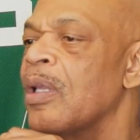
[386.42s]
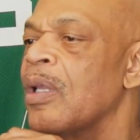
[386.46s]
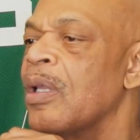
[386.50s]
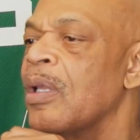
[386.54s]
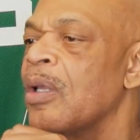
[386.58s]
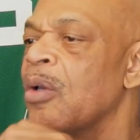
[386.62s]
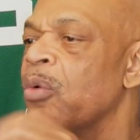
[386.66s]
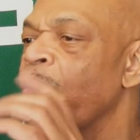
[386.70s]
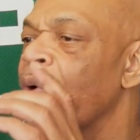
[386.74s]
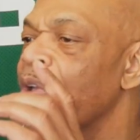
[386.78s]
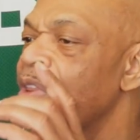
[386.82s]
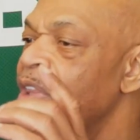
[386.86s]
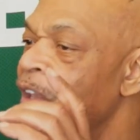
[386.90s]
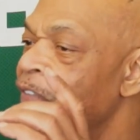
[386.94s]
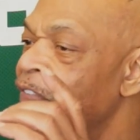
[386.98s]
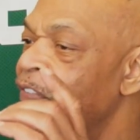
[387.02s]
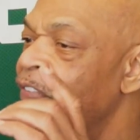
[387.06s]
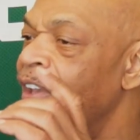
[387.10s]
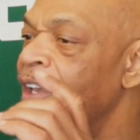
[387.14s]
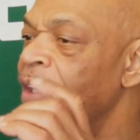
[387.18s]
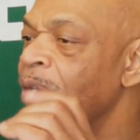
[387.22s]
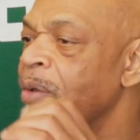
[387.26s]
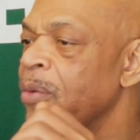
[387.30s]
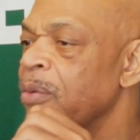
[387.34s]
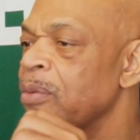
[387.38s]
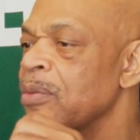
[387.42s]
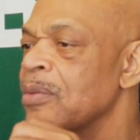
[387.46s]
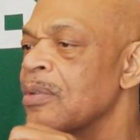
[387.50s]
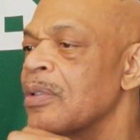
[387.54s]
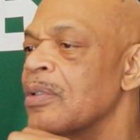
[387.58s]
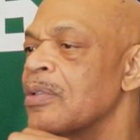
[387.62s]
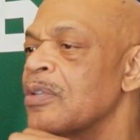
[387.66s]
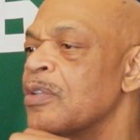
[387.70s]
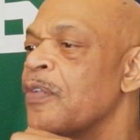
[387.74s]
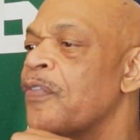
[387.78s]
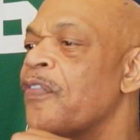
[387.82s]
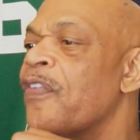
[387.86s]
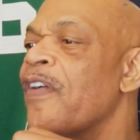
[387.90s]
What they failed
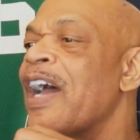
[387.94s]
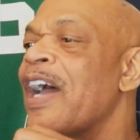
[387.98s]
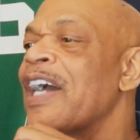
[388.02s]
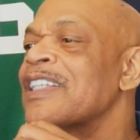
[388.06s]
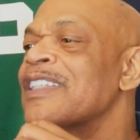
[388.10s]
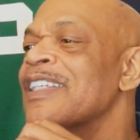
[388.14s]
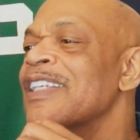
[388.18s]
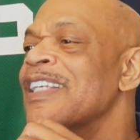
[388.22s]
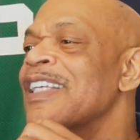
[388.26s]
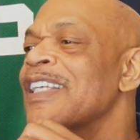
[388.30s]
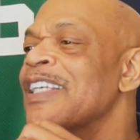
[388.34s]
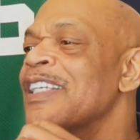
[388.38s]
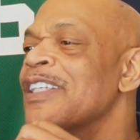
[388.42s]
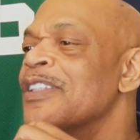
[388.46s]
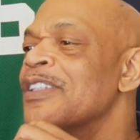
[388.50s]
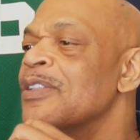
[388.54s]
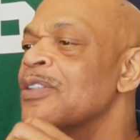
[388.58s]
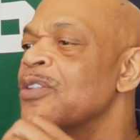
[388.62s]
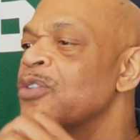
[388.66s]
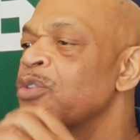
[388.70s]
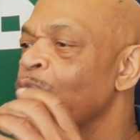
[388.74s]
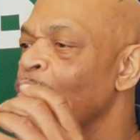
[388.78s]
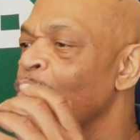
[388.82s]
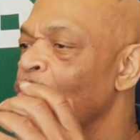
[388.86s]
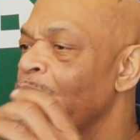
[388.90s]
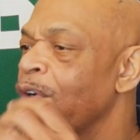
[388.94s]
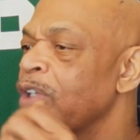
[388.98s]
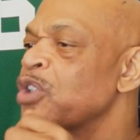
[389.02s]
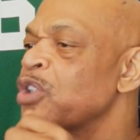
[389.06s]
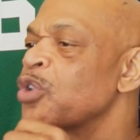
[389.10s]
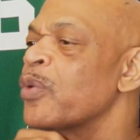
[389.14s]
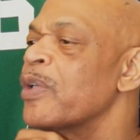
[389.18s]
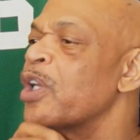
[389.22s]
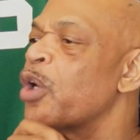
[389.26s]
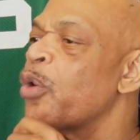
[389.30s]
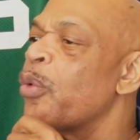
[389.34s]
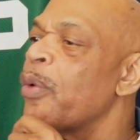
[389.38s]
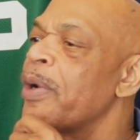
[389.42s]
to factor into the Russell
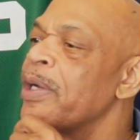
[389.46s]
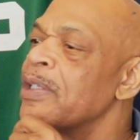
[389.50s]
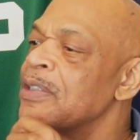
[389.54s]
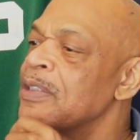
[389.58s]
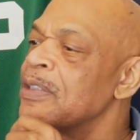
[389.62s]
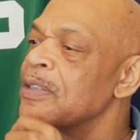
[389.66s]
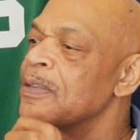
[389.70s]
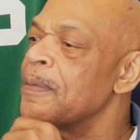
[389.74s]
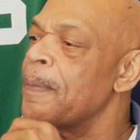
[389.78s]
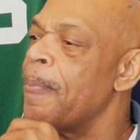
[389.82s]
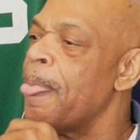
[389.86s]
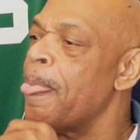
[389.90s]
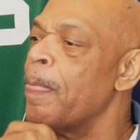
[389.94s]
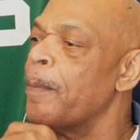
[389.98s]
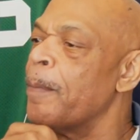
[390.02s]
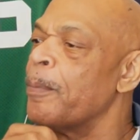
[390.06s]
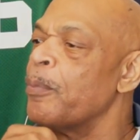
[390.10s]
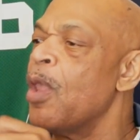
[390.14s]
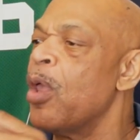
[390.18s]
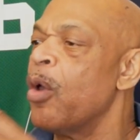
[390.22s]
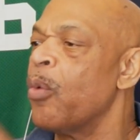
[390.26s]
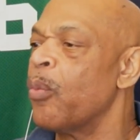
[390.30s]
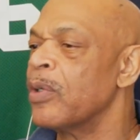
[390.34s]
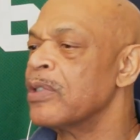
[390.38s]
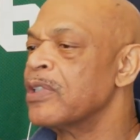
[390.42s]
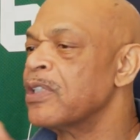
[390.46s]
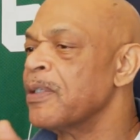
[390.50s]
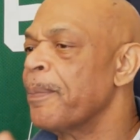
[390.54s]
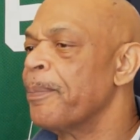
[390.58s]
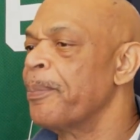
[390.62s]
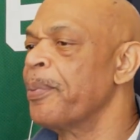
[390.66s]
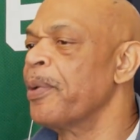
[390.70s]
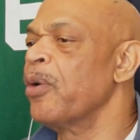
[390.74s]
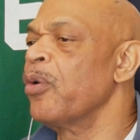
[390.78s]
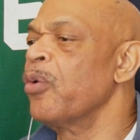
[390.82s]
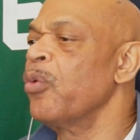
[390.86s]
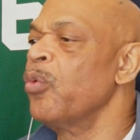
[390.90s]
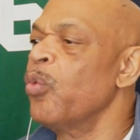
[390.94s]
equation was that
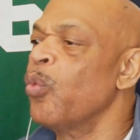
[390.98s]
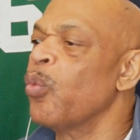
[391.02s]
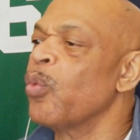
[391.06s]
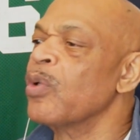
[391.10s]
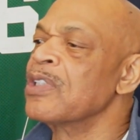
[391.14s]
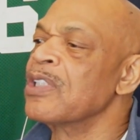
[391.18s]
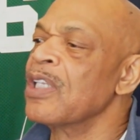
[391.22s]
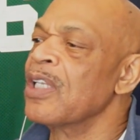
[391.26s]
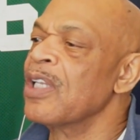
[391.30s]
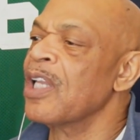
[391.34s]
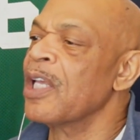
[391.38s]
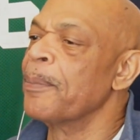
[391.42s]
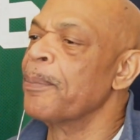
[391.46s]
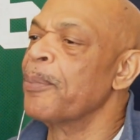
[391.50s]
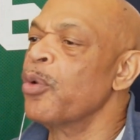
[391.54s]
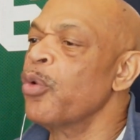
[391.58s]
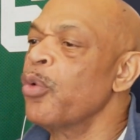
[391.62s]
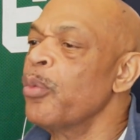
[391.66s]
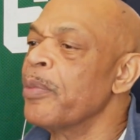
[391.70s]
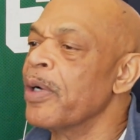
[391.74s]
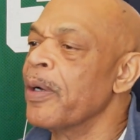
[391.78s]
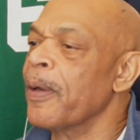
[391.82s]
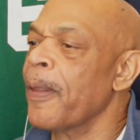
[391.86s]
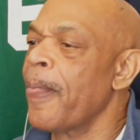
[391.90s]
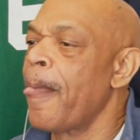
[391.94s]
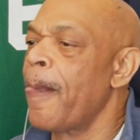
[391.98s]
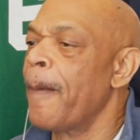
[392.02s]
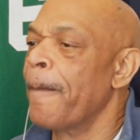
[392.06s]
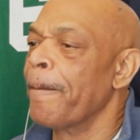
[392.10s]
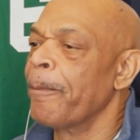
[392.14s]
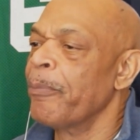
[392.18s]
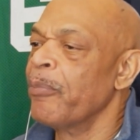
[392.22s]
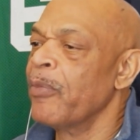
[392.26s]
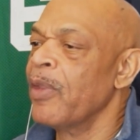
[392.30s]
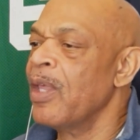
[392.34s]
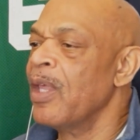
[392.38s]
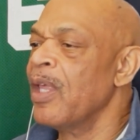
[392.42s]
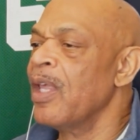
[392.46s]
Bill was a late bloomer.
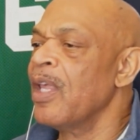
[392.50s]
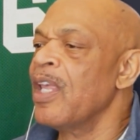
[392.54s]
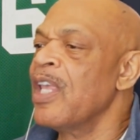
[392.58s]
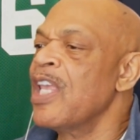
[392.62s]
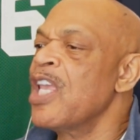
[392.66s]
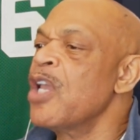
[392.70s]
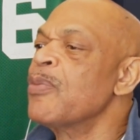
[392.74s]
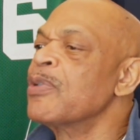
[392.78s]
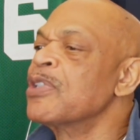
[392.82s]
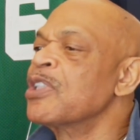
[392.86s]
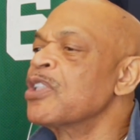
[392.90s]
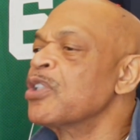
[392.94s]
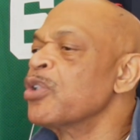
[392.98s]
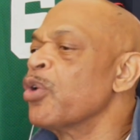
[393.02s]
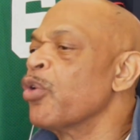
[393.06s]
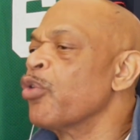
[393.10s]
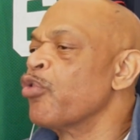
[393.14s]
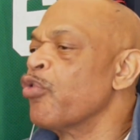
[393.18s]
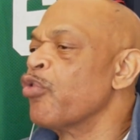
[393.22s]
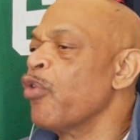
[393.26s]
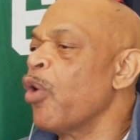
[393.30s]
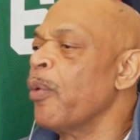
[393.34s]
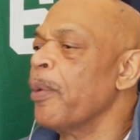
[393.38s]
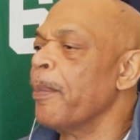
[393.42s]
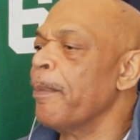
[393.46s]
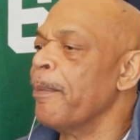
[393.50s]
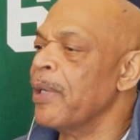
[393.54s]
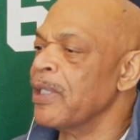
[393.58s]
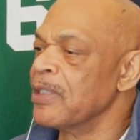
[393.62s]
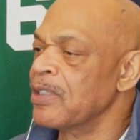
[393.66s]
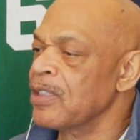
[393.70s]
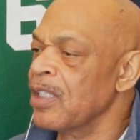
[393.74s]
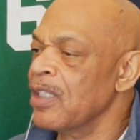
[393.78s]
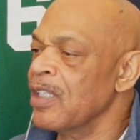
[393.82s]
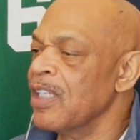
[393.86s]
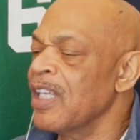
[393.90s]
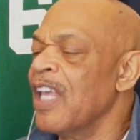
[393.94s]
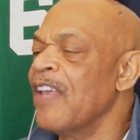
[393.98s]
He was still growing
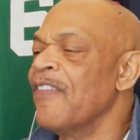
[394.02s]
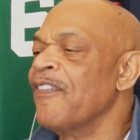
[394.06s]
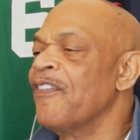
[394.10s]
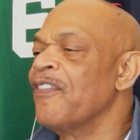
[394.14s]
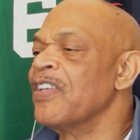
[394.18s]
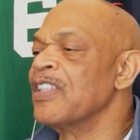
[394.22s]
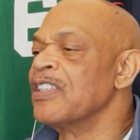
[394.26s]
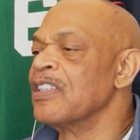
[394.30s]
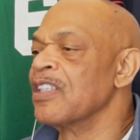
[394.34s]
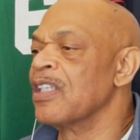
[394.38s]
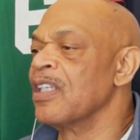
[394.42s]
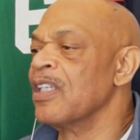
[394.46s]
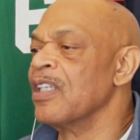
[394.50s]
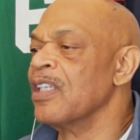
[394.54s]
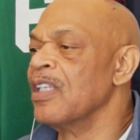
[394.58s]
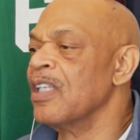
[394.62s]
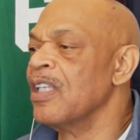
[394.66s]
mentally and physically.